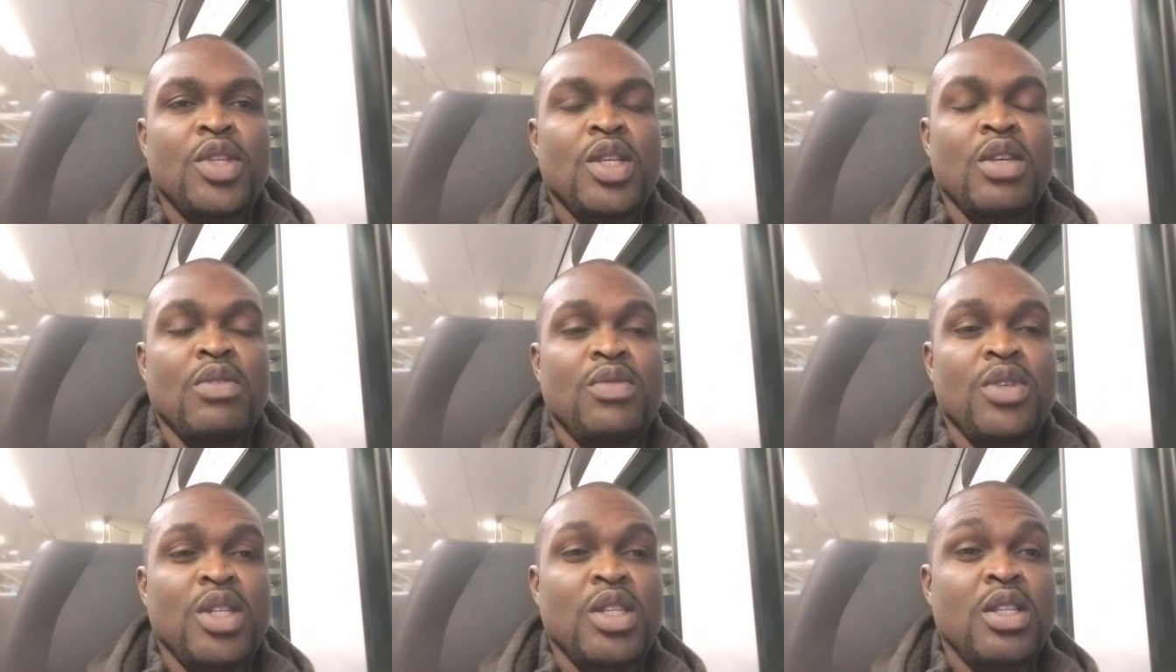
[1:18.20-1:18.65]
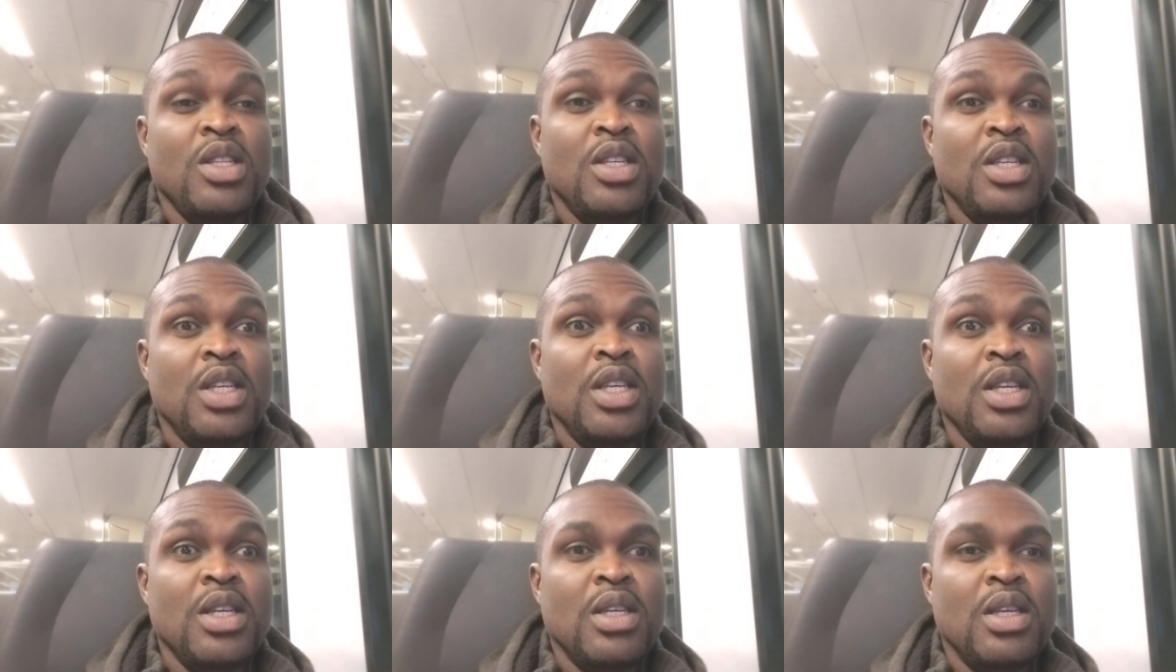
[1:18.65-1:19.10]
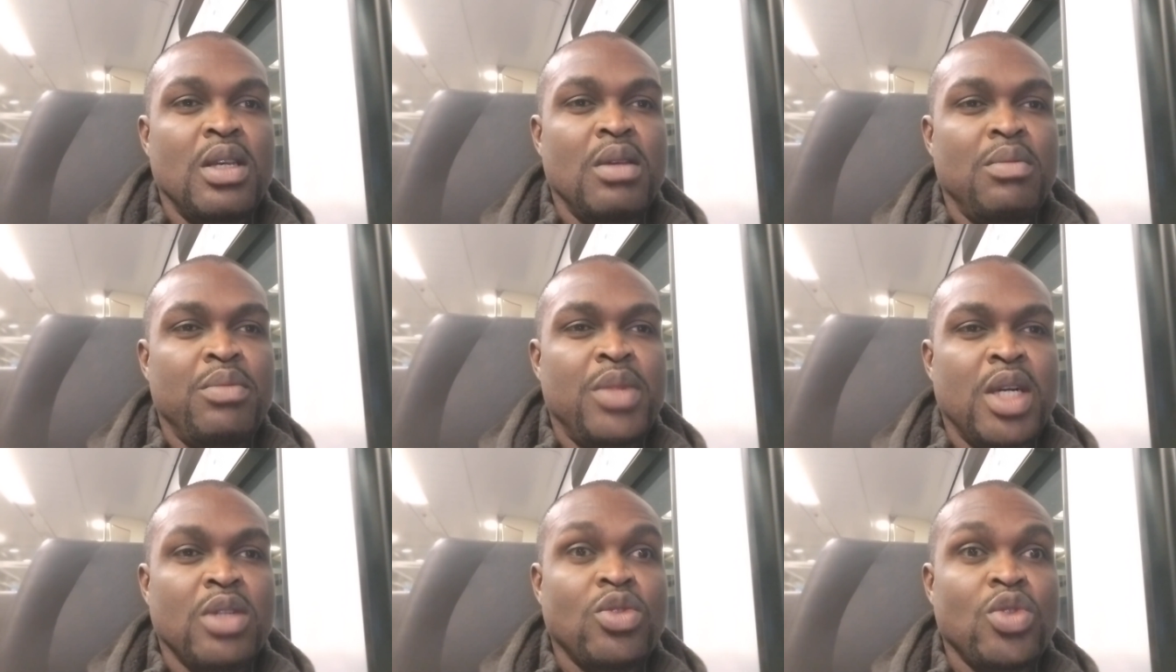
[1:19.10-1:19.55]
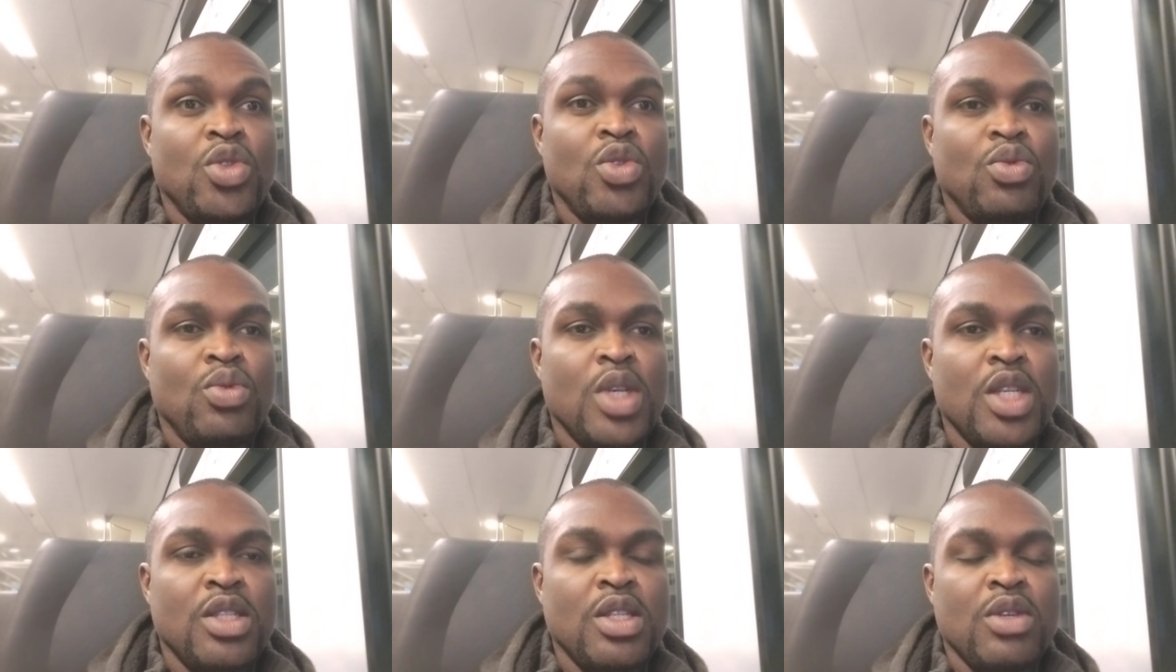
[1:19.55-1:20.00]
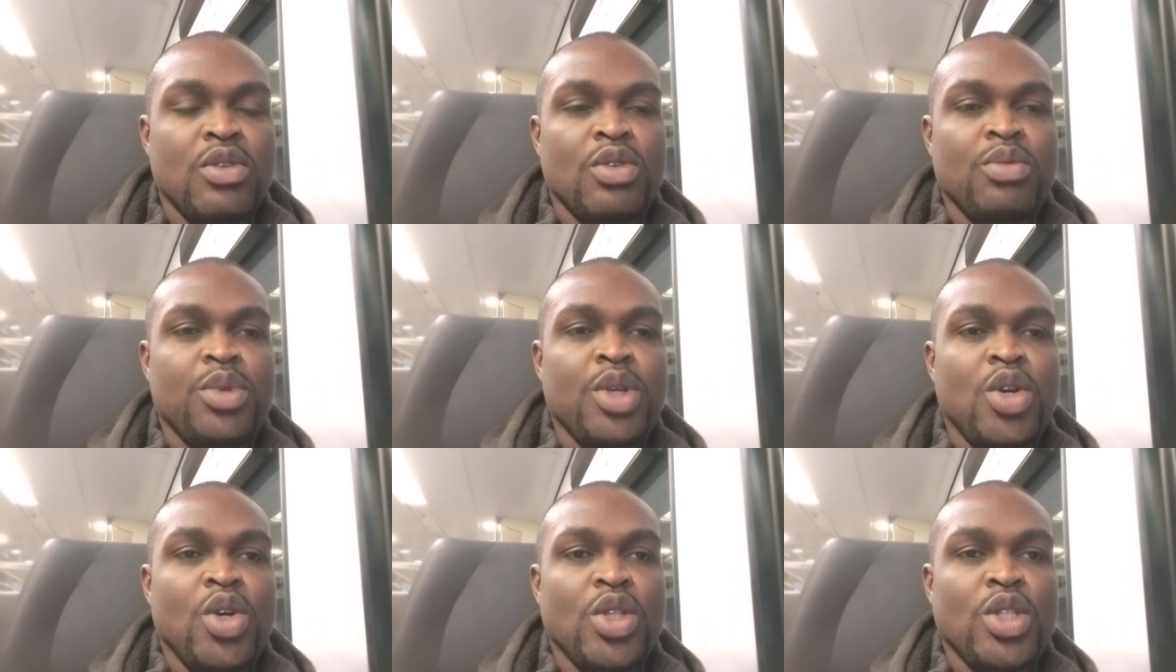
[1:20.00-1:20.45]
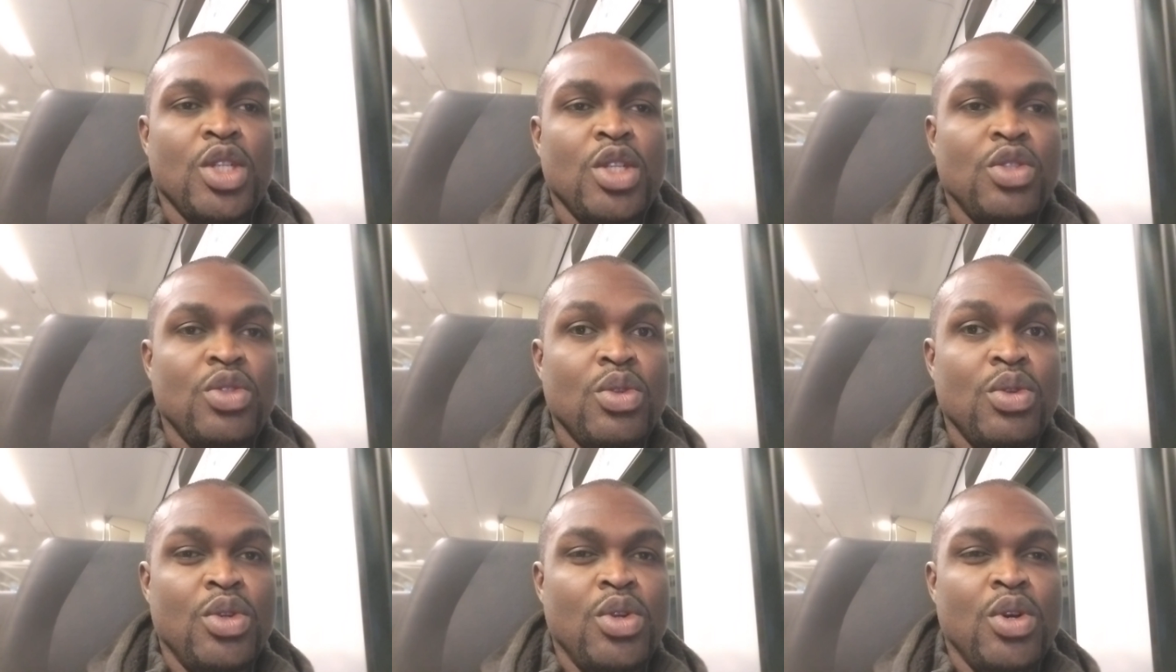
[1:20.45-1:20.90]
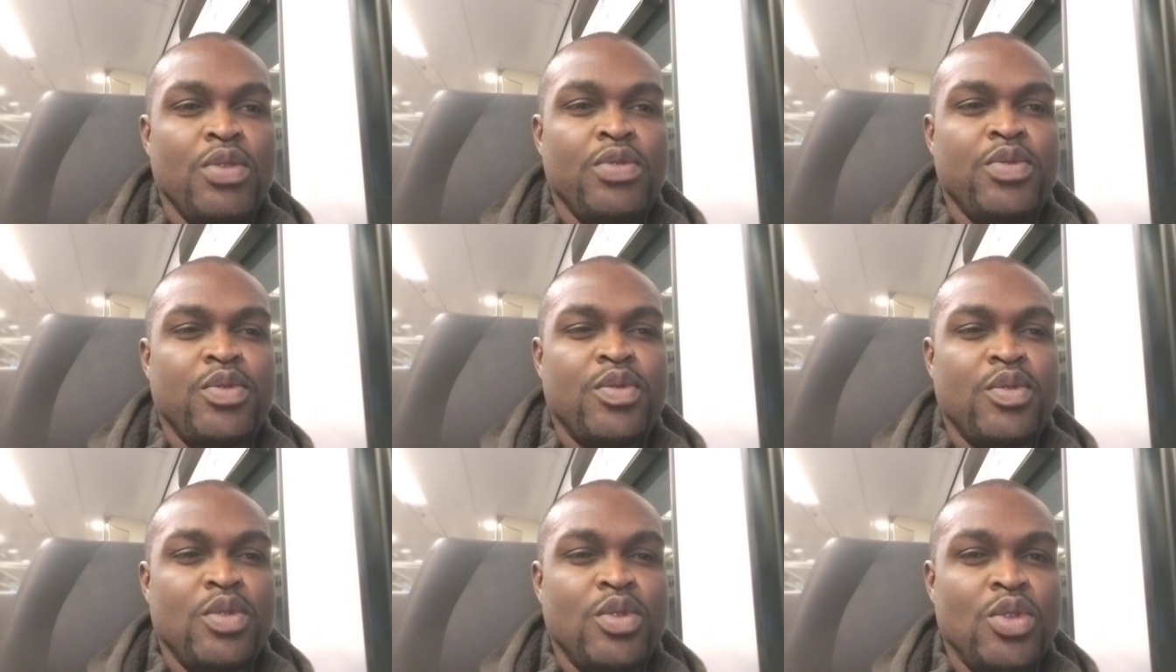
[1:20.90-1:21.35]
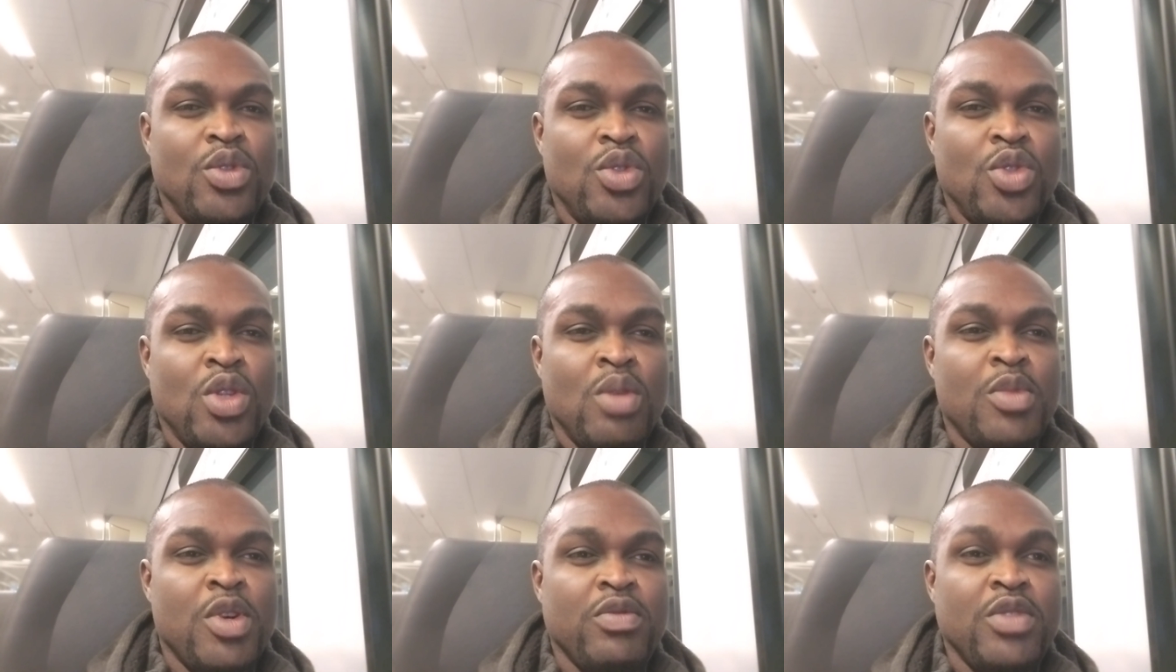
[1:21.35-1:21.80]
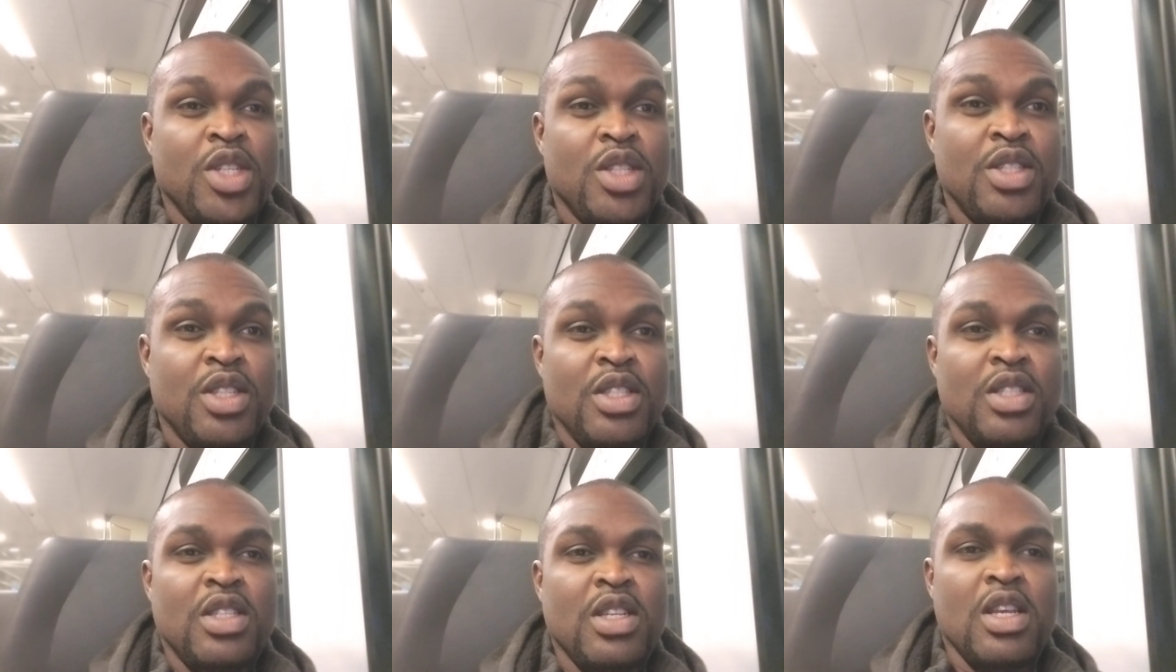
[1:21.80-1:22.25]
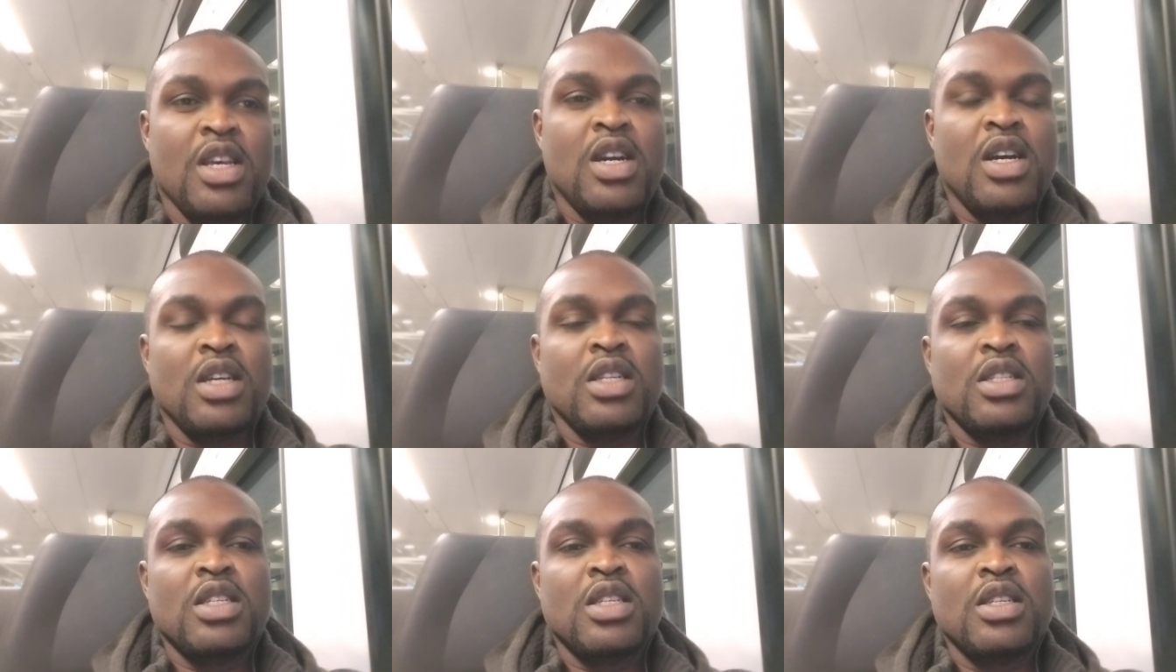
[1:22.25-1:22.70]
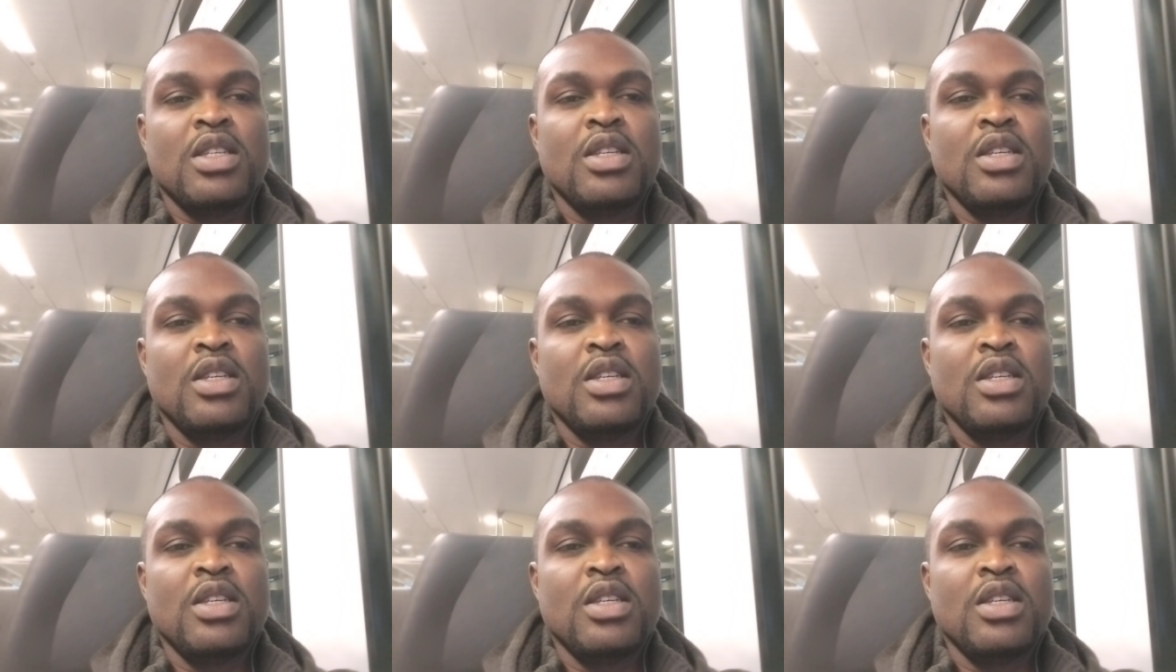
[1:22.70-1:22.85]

even he came back to square zero because he sold off some of the things he had.